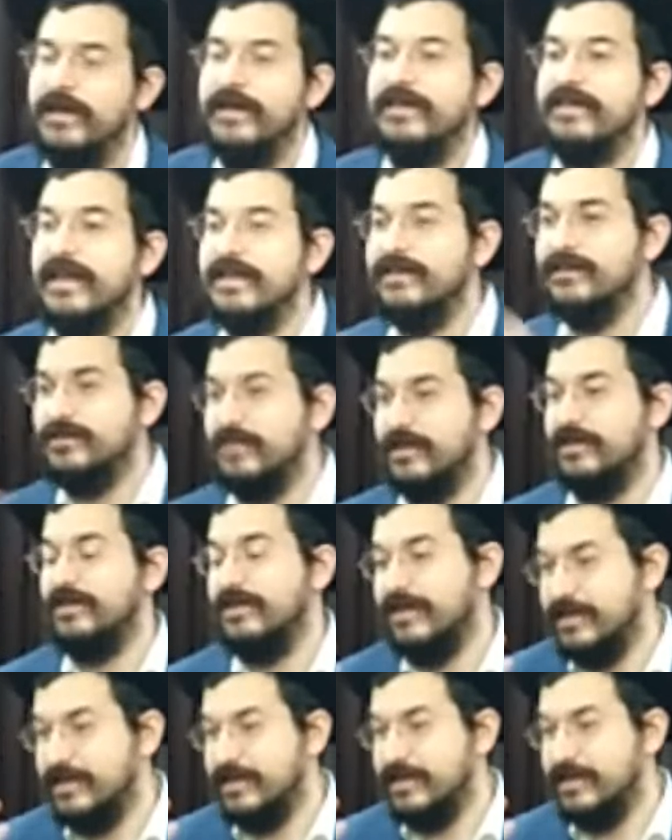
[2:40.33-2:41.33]
Then there's
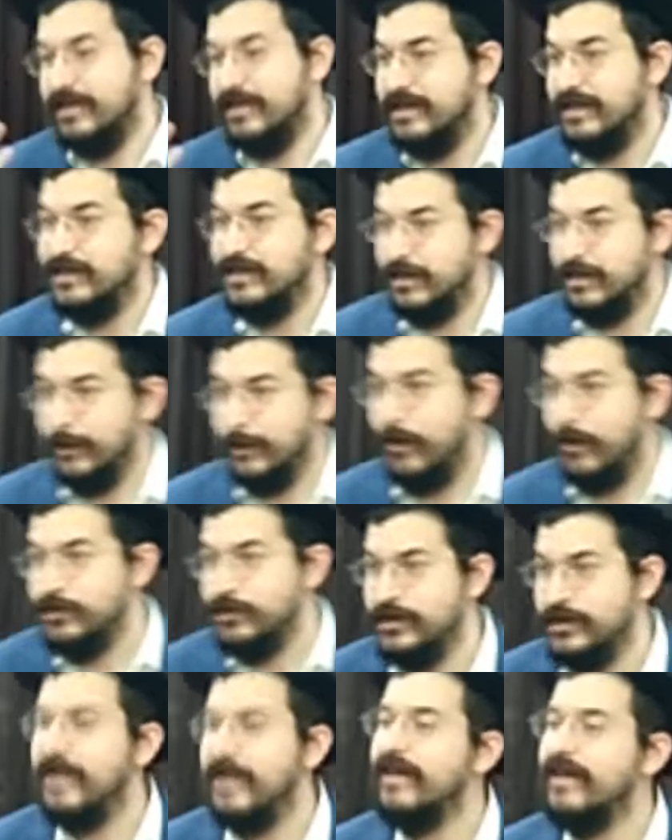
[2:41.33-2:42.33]
the Chassidus
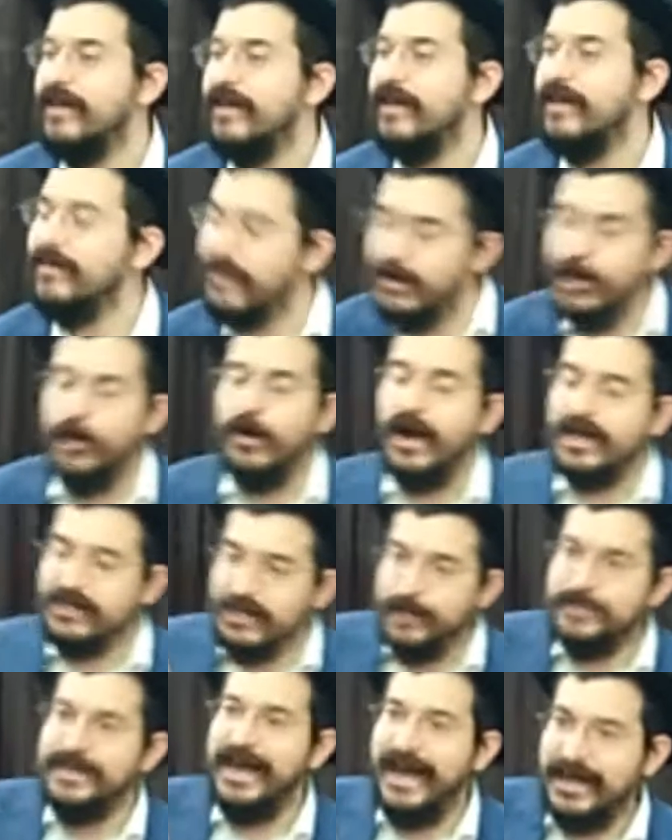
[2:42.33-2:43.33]
approach that no,
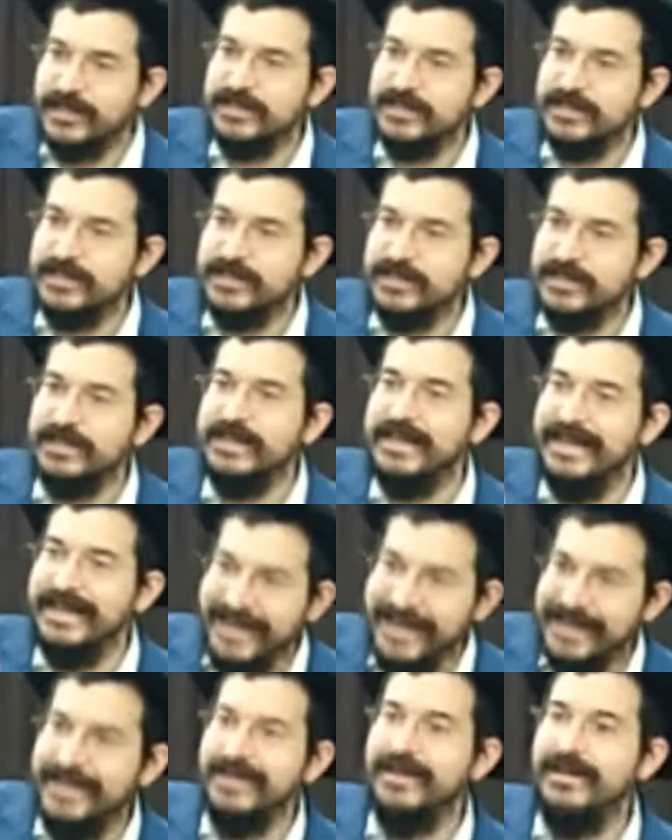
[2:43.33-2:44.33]
Hashem is actually
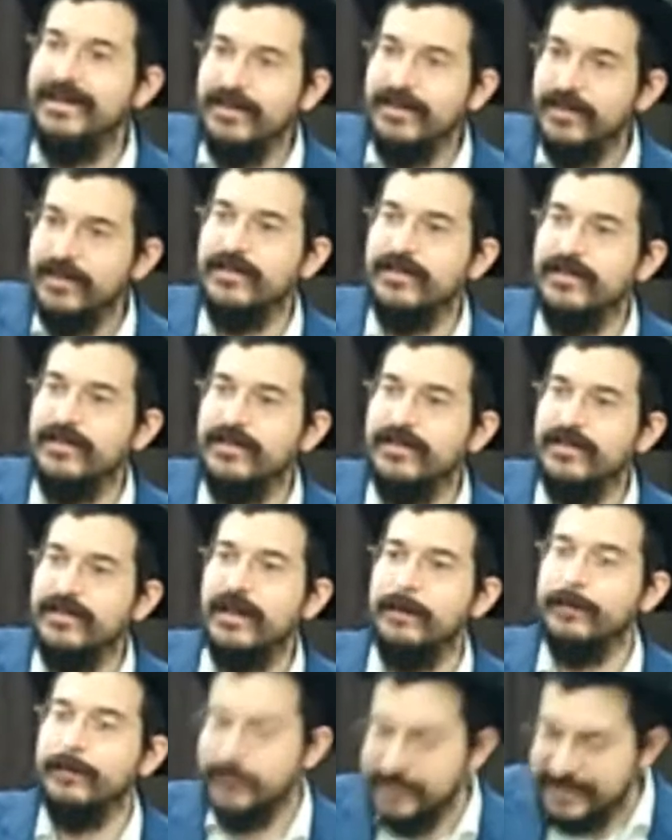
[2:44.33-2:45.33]
in the temple.